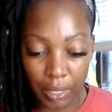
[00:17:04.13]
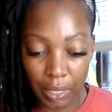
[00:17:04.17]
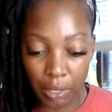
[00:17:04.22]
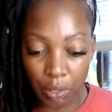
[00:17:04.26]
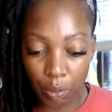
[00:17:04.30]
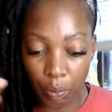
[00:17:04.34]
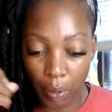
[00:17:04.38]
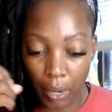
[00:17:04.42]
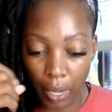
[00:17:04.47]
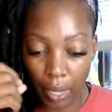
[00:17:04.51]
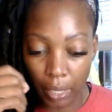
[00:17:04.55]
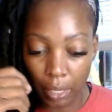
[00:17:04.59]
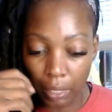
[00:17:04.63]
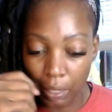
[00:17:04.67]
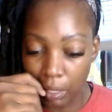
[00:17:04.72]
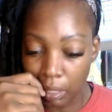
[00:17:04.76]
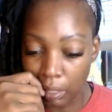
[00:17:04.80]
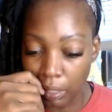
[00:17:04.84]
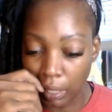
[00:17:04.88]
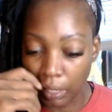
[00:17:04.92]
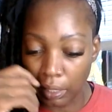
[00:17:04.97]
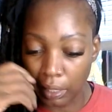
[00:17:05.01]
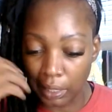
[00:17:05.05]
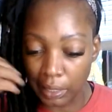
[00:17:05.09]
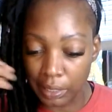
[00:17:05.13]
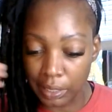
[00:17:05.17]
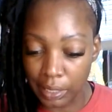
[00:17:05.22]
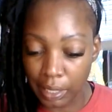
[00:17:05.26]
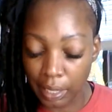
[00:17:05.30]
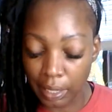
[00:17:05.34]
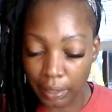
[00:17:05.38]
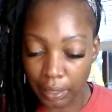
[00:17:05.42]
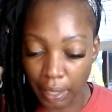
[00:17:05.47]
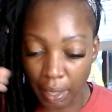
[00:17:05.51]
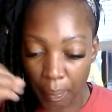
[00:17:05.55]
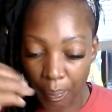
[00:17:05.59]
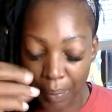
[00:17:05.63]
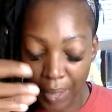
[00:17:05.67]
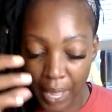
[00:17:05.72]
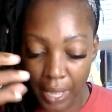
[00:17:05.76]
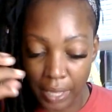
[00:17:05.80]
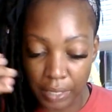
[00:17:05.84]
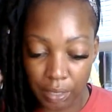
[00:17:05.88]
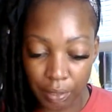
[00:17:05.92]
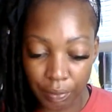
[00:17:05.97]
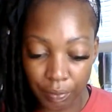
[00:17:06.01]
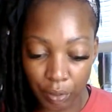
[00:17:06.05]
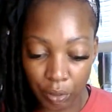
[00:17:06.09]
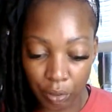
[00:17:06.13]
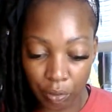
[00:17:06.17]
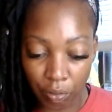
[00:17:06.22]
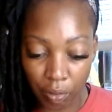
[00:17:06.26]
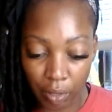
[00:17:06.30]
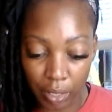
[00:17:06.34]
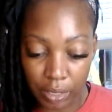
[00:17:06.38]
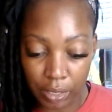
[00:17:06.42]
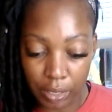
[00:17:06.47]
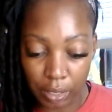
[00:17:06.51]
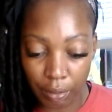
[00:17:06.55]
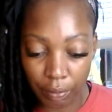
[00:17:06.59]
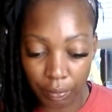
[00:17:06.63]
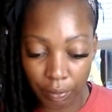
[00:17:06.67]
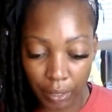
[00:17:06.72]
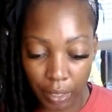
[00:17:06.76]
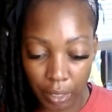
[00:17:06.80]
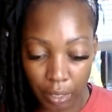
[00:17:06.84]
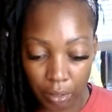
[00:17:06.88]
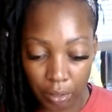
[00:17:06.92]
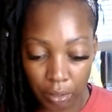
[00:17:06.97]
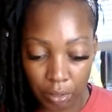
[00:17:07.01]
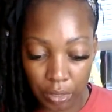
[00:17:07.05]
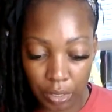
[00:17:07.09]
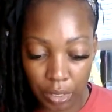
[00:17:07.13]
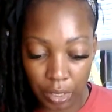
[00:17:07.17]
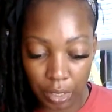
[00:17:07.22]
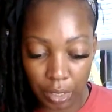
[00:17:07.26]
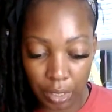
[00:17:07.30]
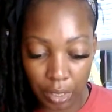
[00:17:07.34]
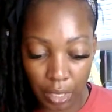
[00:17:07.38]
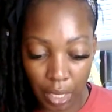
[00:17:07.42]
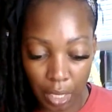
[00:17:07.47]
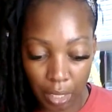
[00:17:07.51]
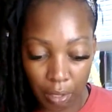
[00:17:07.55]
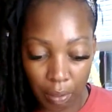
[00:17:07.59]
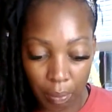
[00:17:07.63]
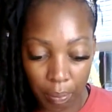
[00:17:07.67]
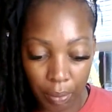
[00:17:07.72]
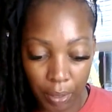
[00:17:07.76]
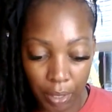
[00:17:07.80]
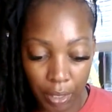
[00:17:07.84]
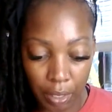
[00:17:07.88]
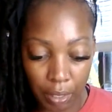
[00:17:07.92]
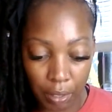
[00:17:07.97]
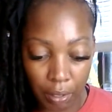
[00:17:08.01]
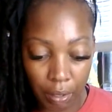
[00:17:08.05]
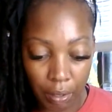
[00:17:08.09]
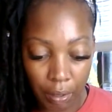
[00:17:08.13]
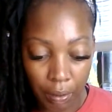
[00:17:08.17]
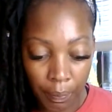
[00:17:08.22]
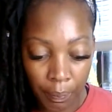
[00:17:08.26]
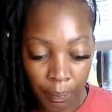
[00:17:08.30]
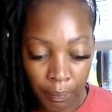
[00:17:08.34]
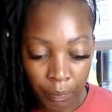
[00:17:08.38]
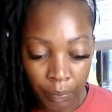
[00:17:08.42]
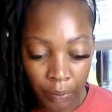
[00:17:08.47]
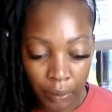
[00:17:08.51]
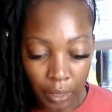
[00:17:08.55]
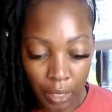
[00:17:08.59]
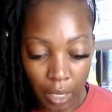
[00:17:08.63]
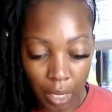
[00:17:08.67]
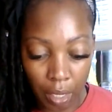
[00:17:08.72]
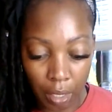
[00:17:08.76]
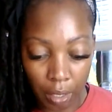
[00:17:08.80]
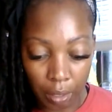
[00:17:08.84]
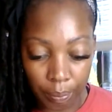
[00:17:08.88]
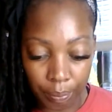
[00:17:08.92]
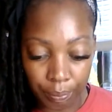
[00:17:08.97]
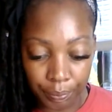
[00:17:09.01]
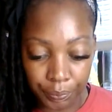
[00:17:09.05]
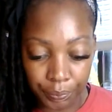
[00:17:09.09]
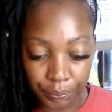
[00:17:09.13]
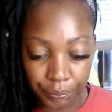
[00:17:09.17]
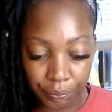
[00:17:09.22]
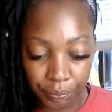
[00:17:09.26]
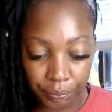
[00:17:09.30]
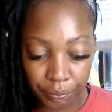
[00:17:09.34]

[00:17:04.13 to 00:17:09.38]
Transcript: quite, like I said, that passive aggressive energy. They could be um,